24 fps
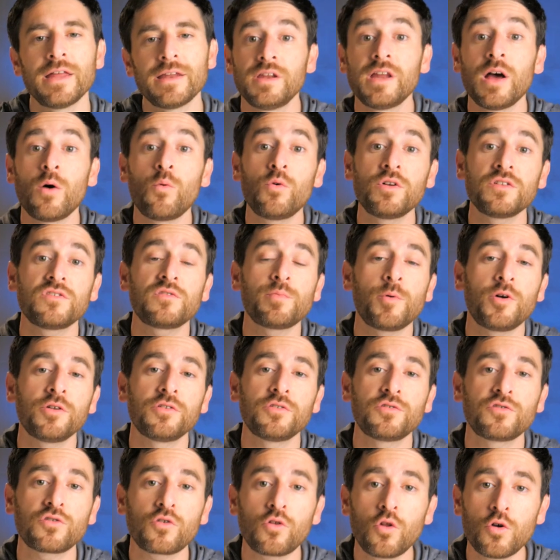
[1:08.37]
Now, one small
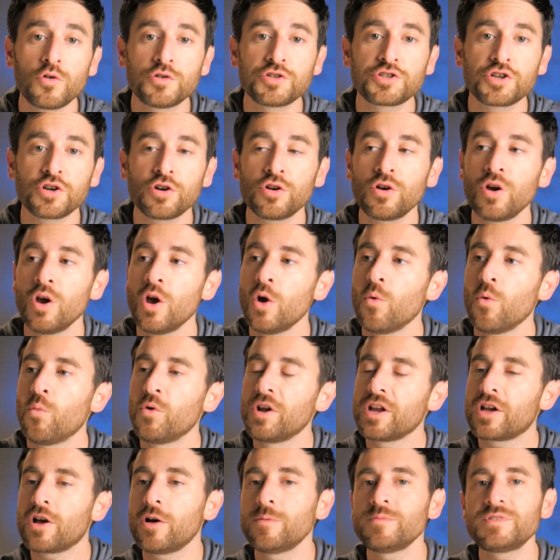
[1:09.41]
disclosure, when
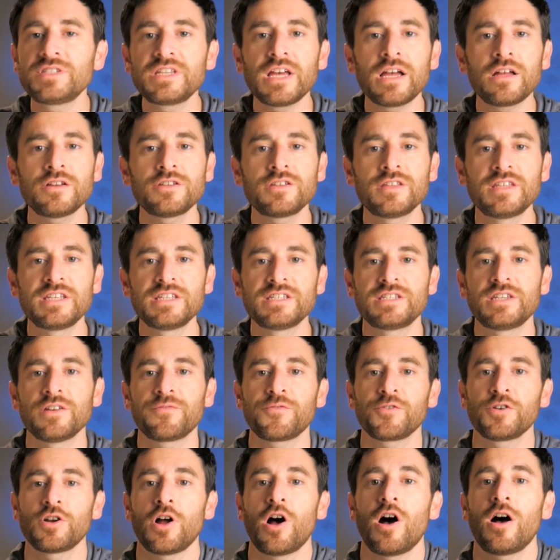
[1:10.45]
it comes down to these
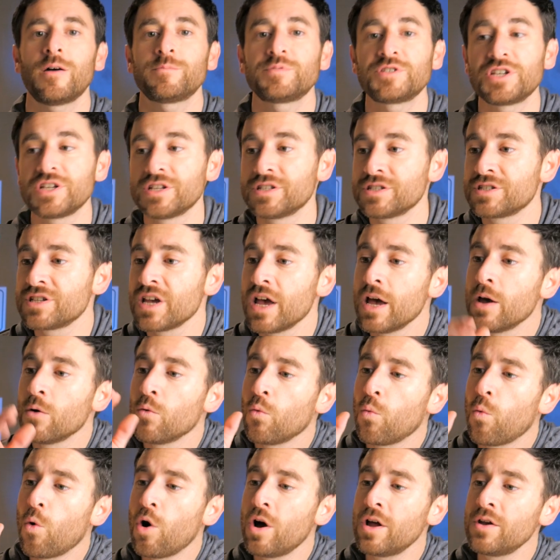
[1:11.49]
different options,
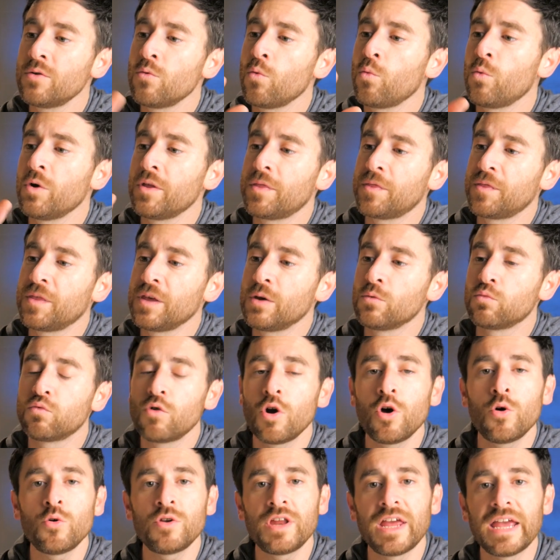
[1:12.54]
one with the
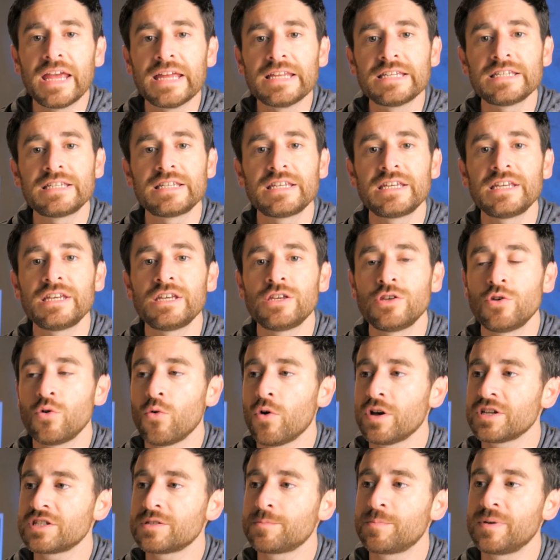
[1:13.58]
Rode NT
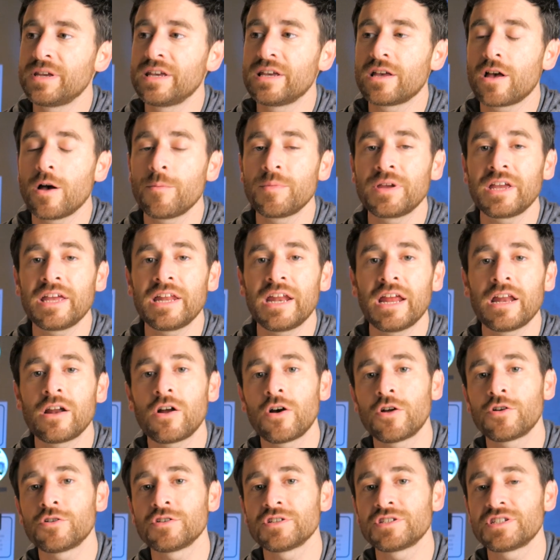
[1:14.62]
USB coming in at
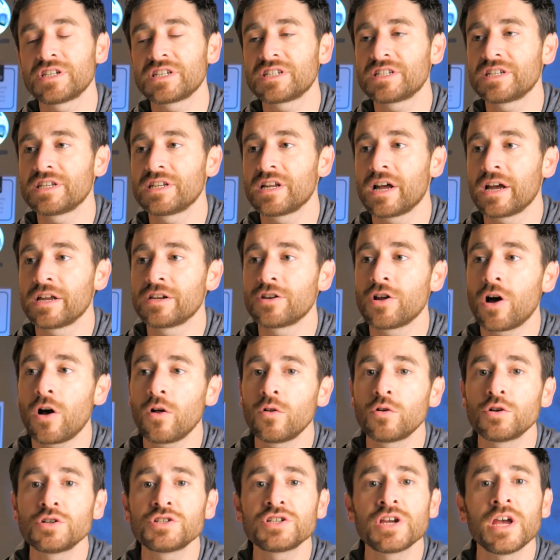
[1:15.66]

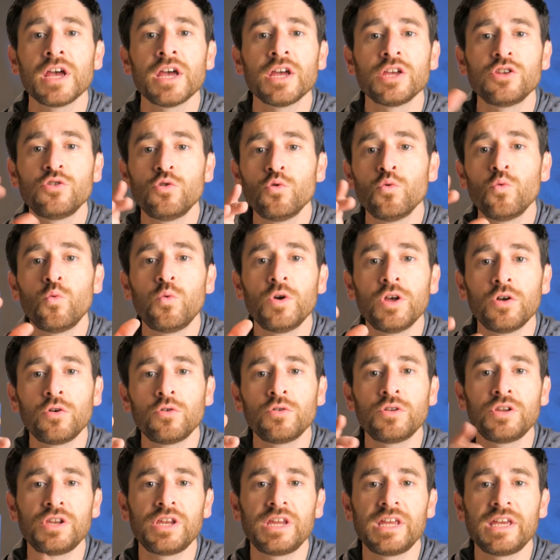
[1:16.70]
$169, you
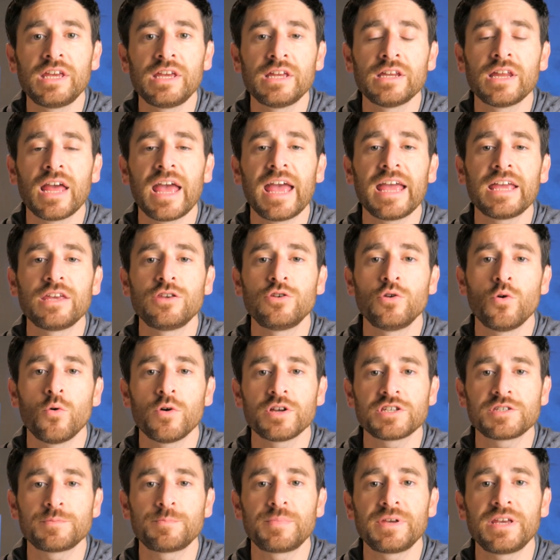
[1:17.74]
will need a
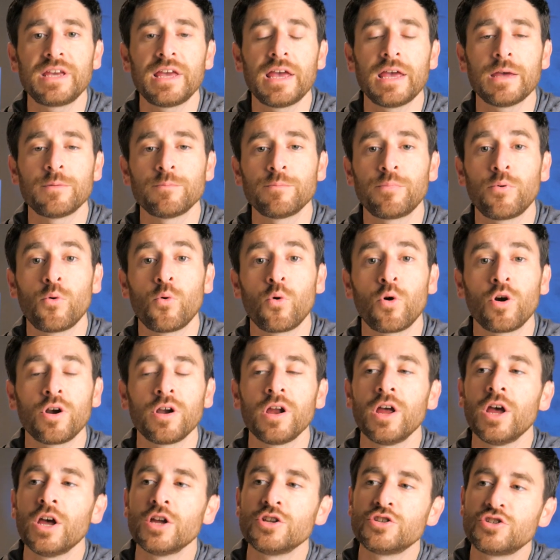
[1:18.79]
USB
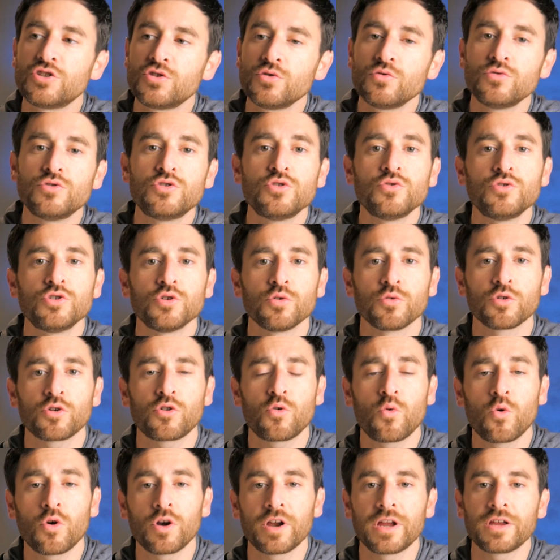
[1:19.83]
import to do your
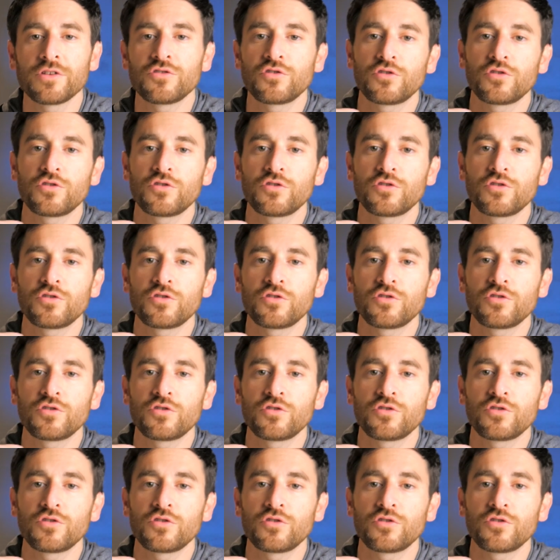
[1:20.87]
recording.